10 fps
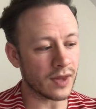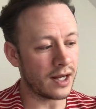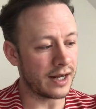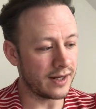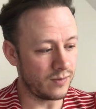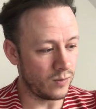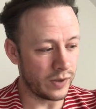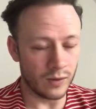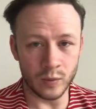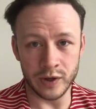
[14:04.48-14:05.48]
Like,
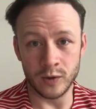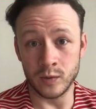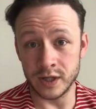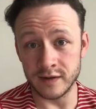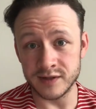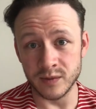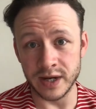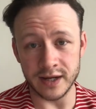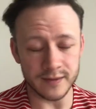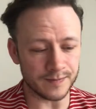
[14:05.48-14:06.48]
we all would love to
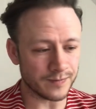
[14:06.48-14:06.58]
win it.